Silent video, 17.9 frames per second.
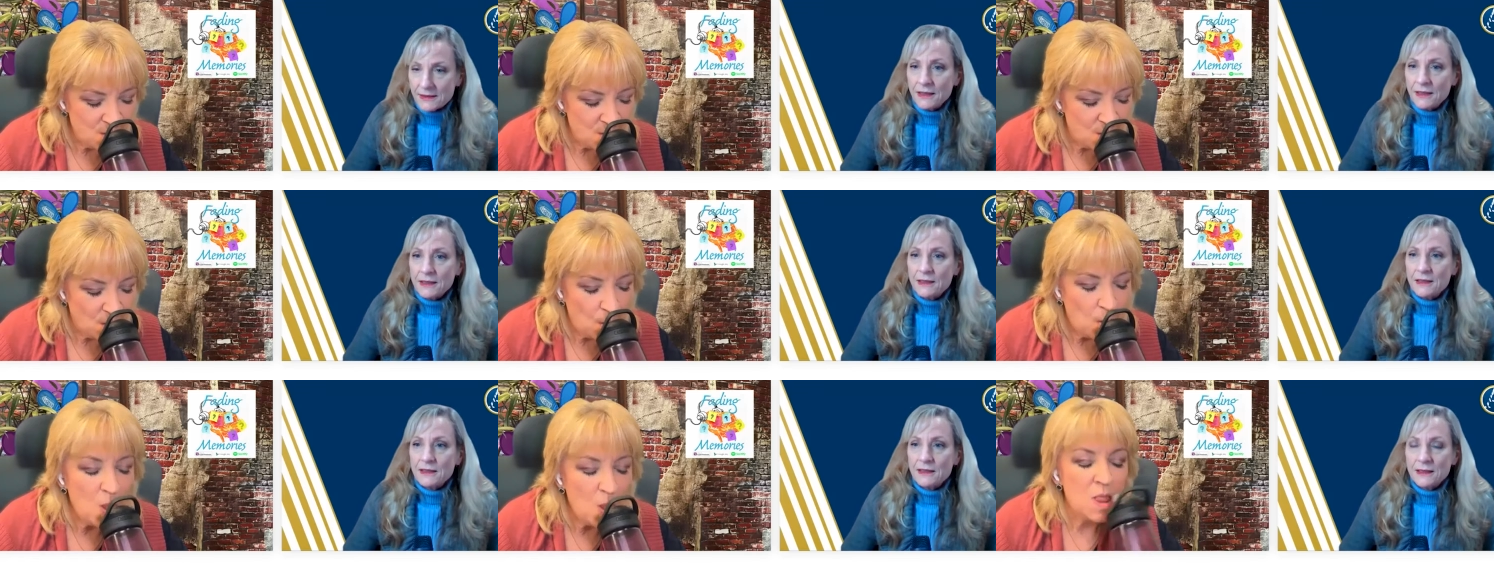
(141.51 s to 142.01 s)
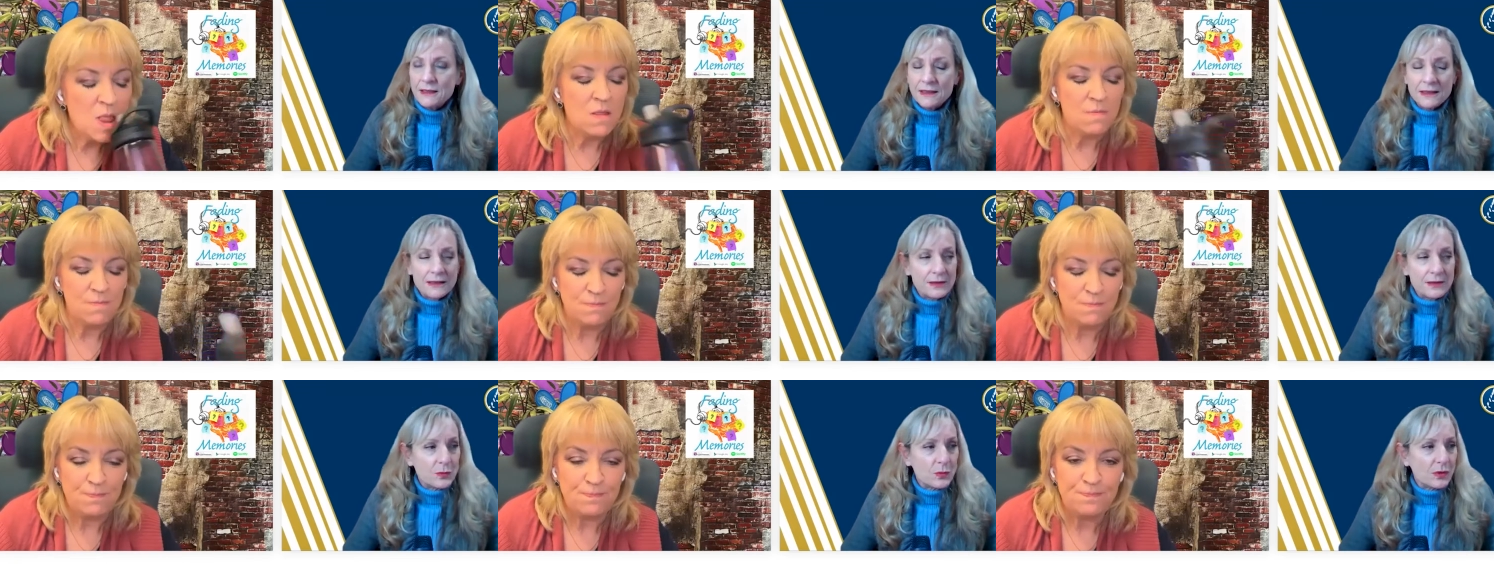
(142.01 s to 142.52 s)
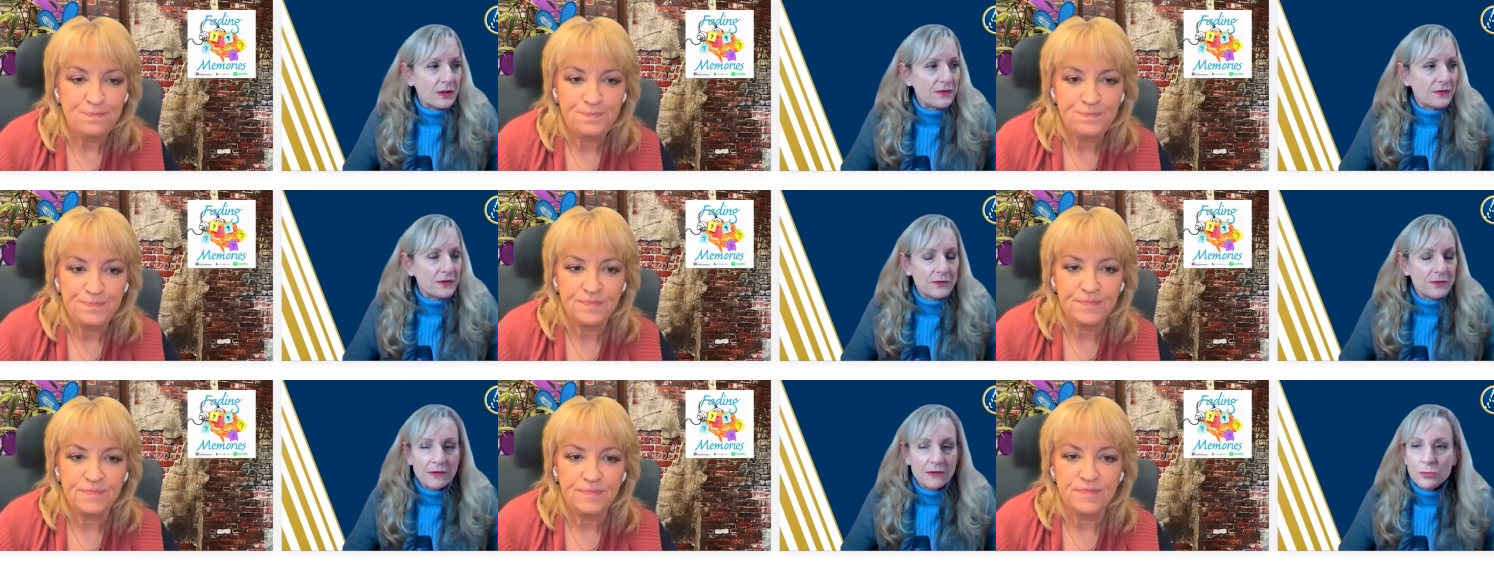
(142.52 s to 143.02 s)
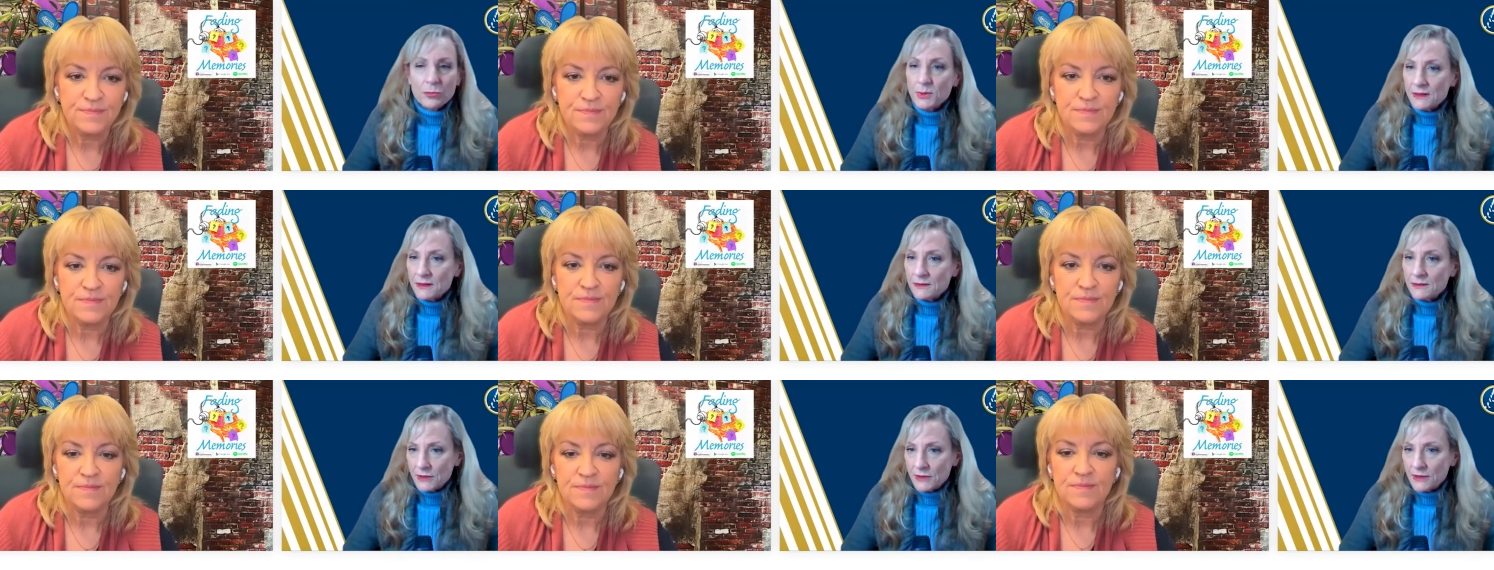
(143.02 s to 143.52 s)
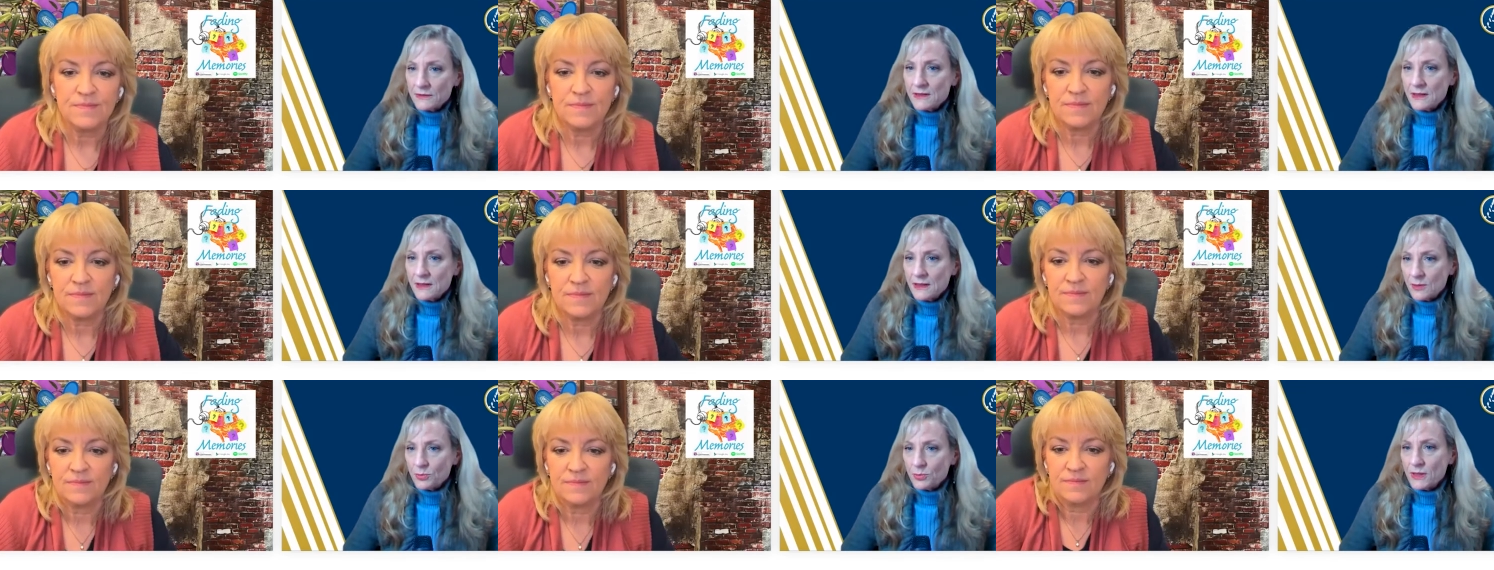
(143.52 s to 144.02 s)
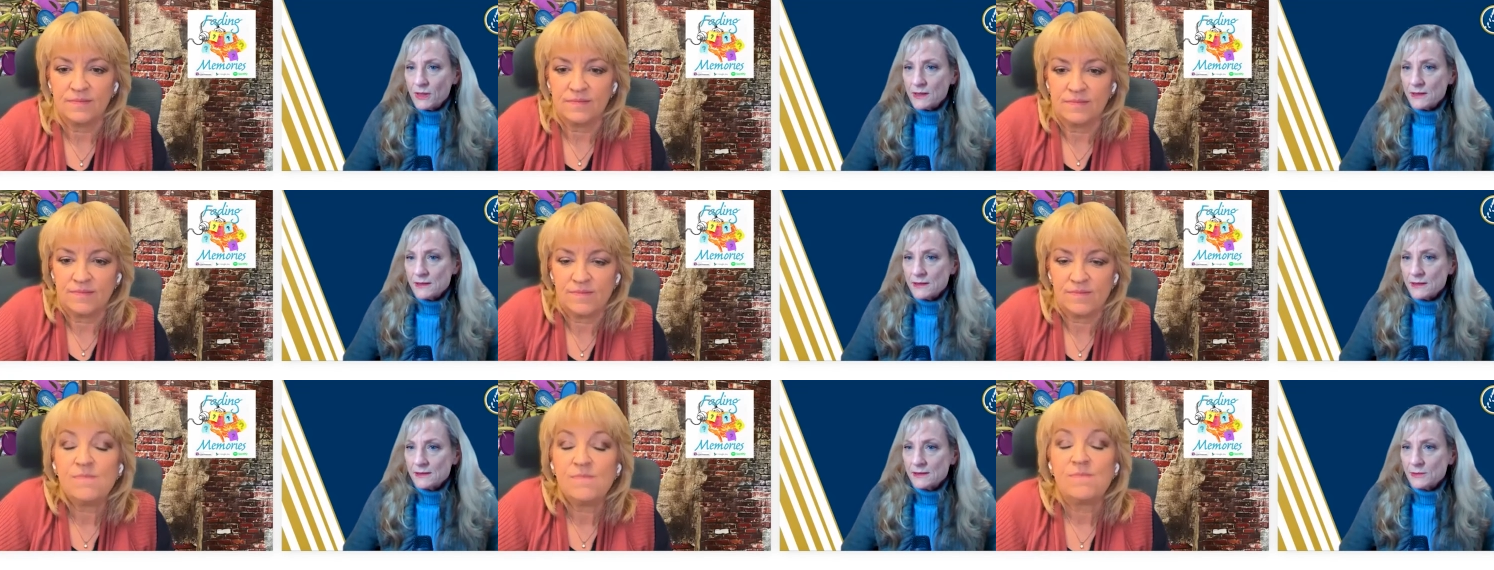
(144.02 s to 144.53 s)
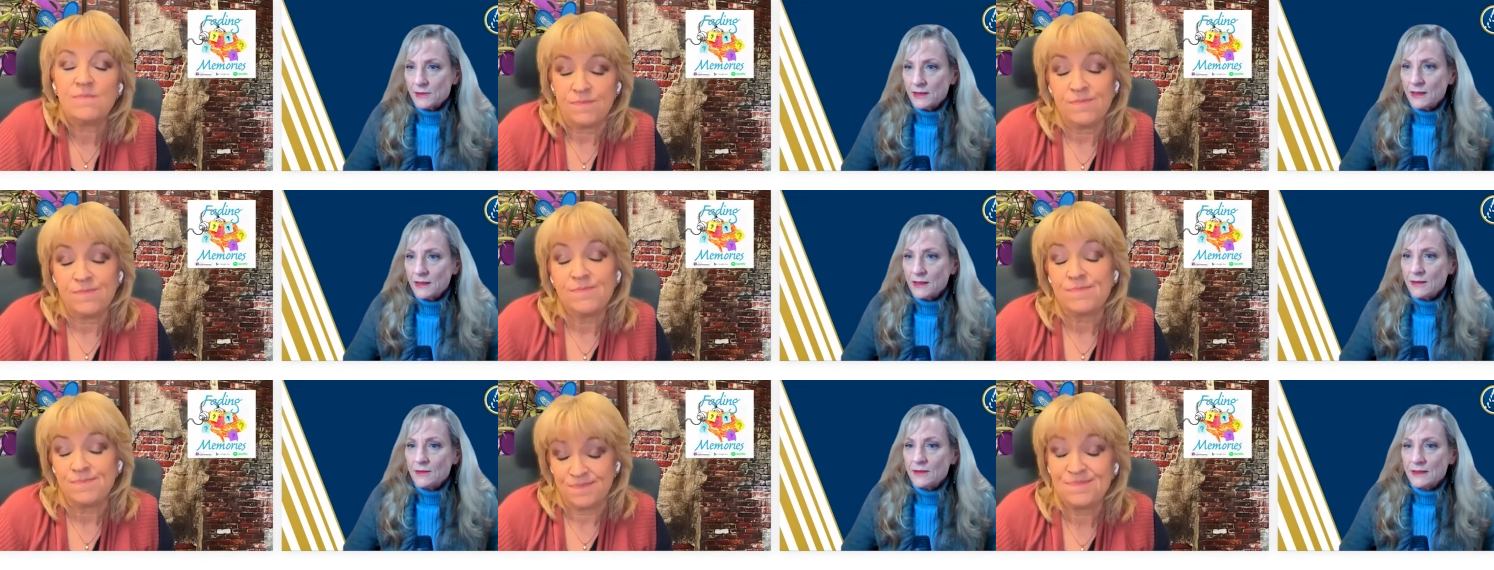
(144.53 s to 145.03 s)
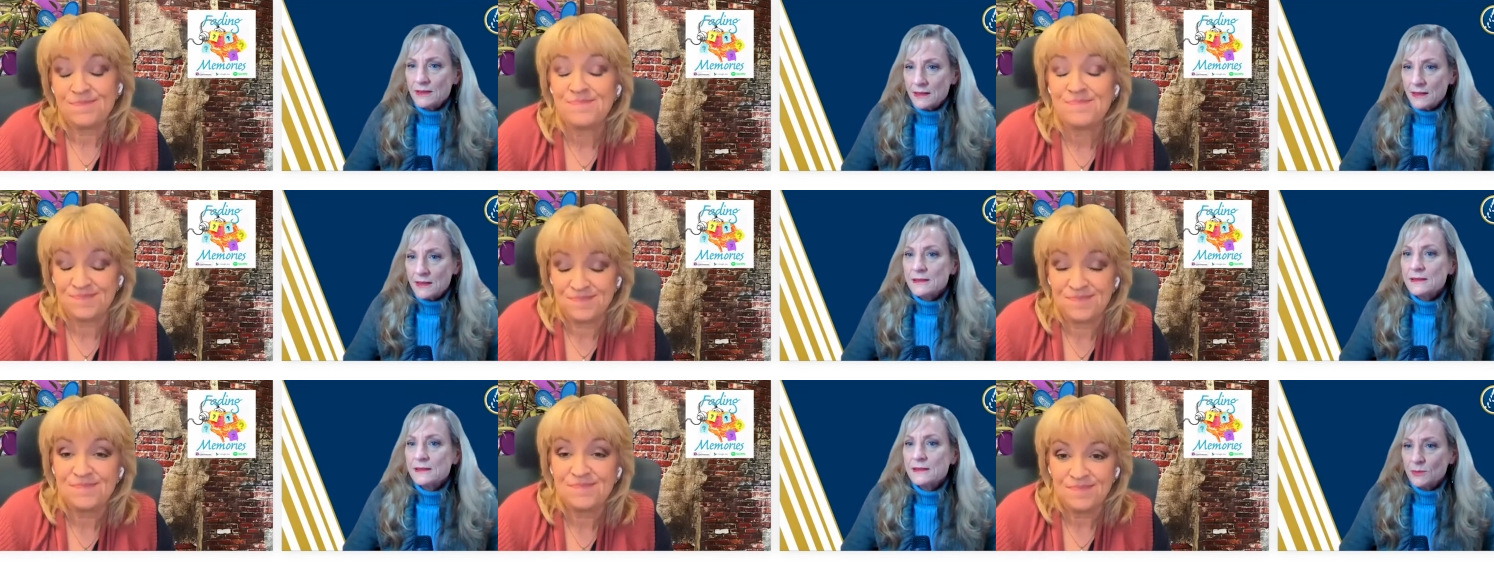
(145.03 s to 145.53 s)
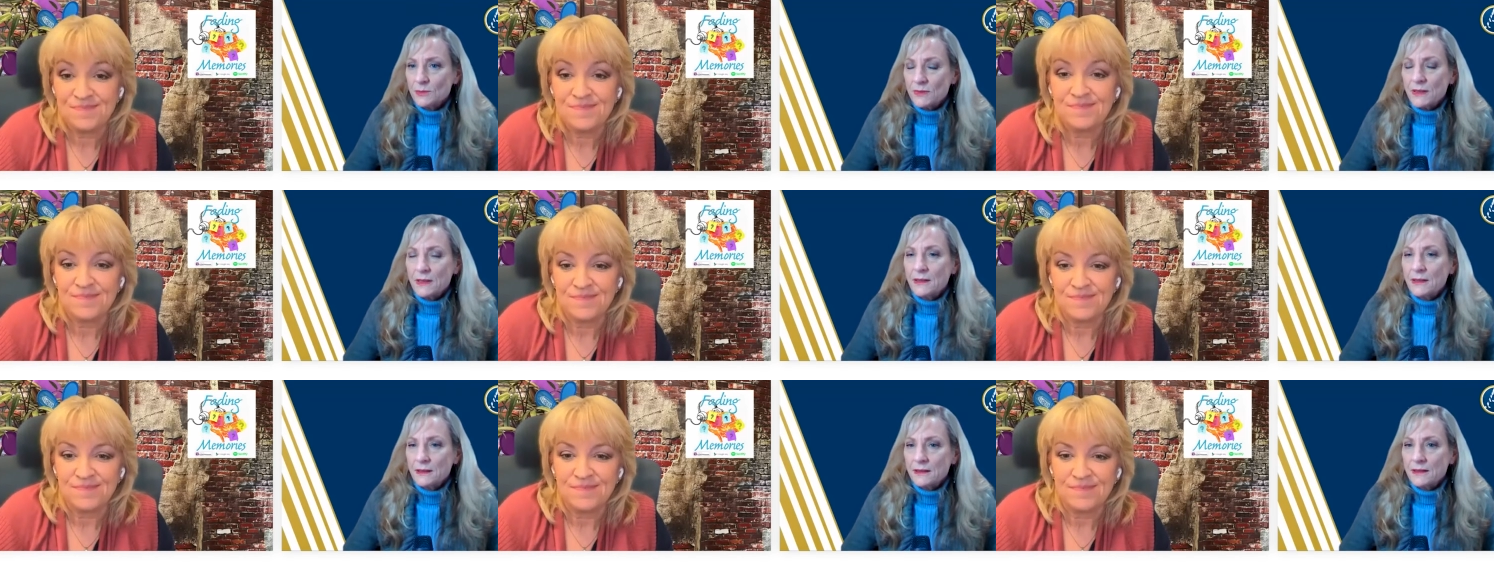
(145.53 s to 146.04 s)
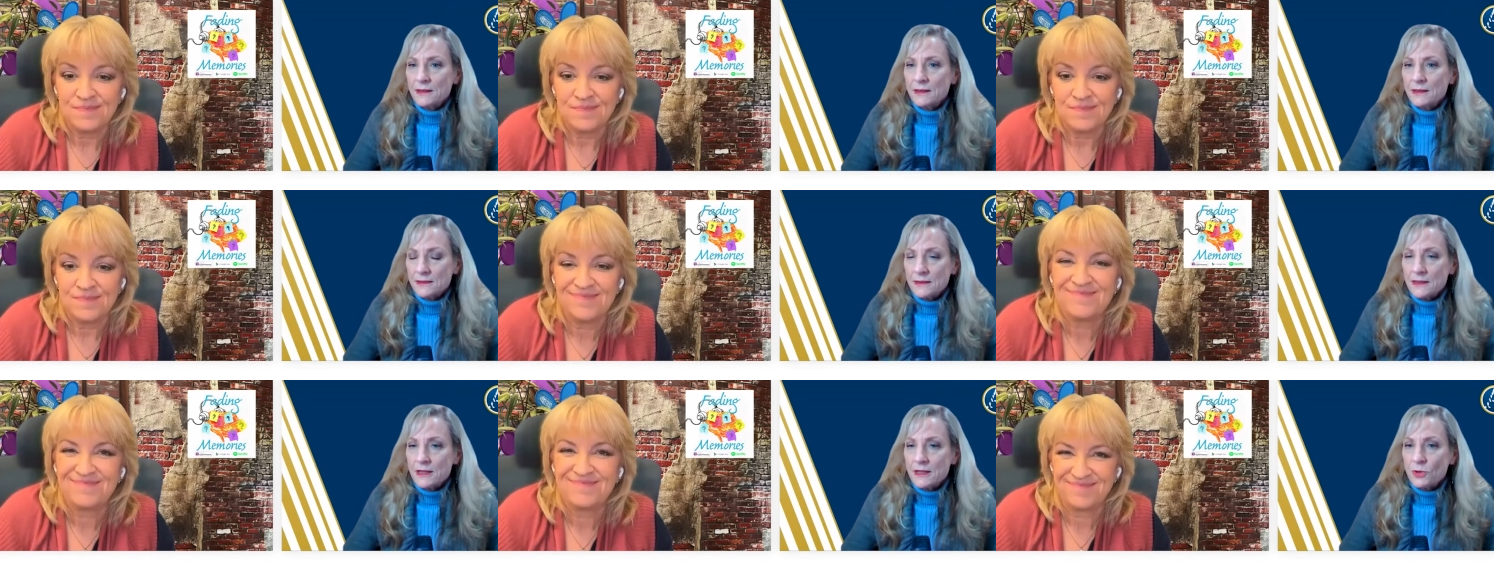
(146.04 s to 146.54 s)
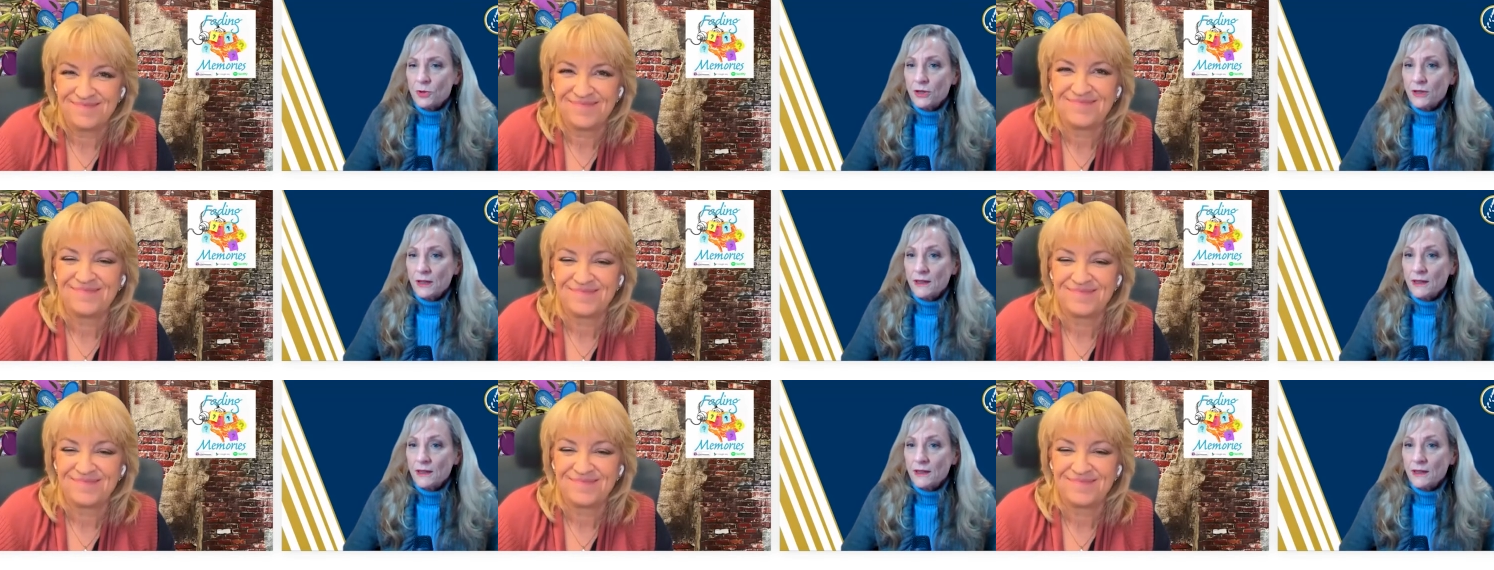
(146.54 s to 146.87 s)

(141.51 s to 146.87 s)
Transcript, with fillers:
Speaker 1: And if you've ever been involved in that process, it does seem like it's a lot of work.